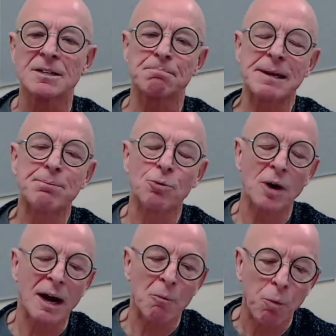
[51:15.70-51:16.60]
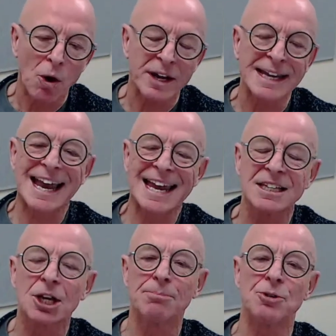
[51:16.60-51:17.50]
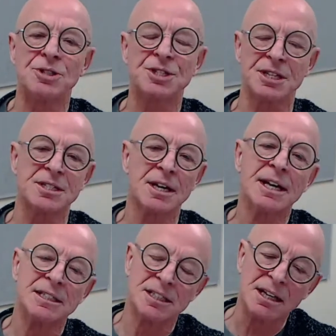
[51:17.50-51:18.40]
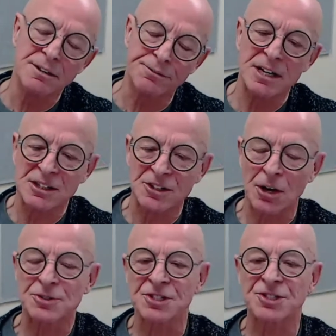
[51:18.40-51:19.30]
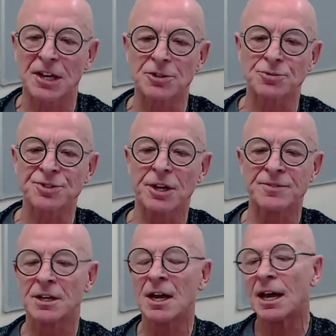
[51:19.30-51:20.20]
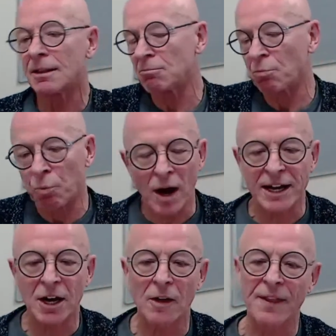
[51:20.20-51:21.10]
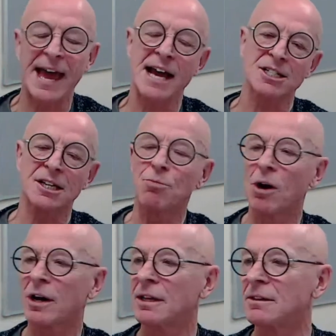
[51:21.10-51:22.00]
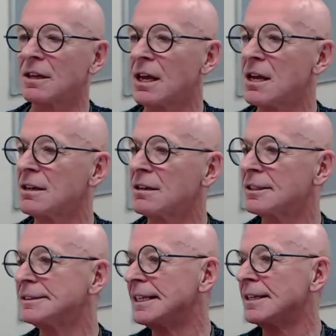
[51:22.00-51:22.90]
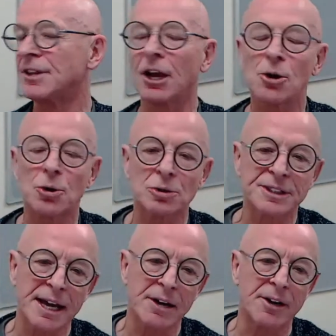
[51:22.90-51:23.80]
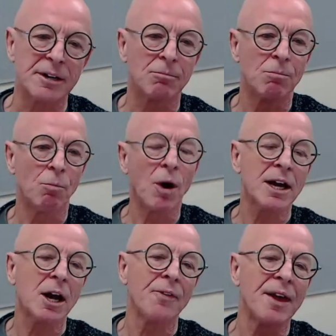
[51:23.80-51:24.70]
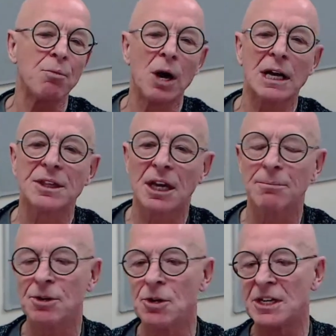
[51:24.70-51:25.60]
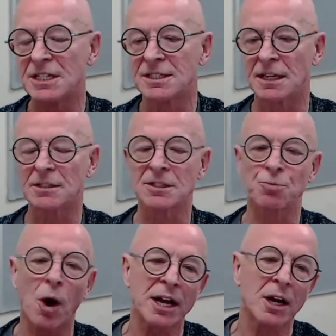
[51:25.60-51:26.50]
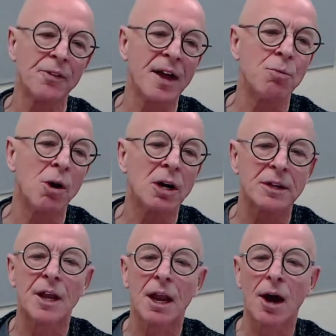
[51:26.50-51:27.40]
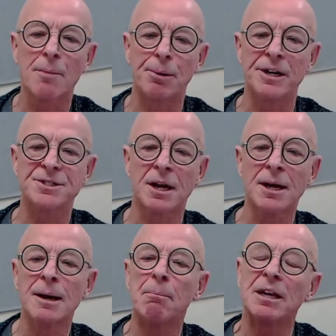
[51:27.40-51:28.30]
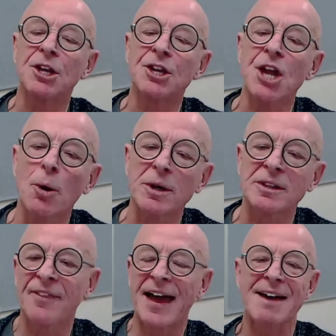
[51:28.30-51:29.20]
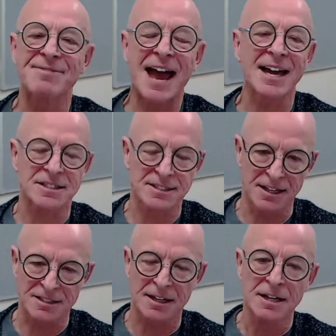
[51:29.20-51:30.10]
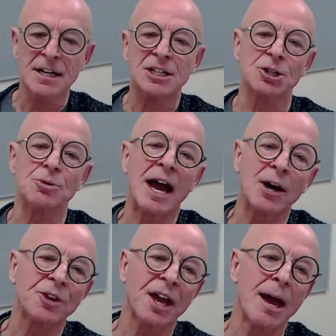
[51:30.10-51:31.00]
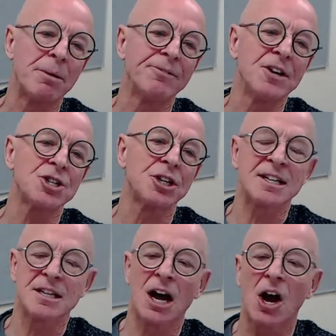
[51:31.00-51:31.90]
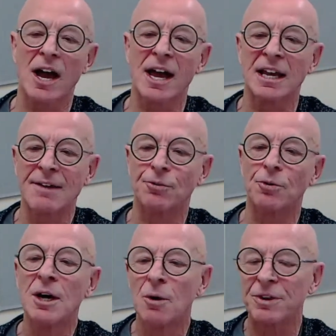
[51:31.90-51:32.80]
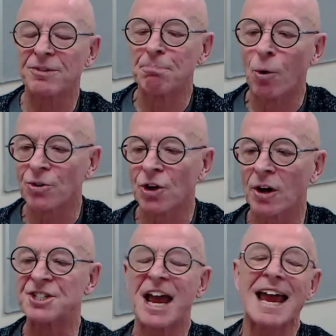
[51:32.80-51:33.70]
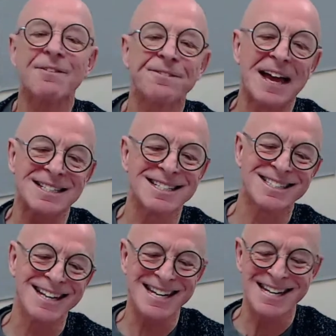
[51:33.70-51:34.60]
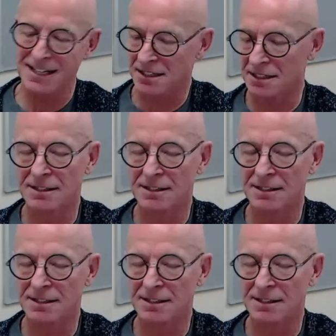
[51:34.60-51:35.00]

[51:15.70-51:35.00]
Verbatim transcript: People working in communities, delivering those essential services. Why can't they actually work in the, the local dairy? Why can't they work in the community centres? Why can't they work in the libraries? But knowing that they have access to healthcare provision at a higher level with more knowledge if that is needed.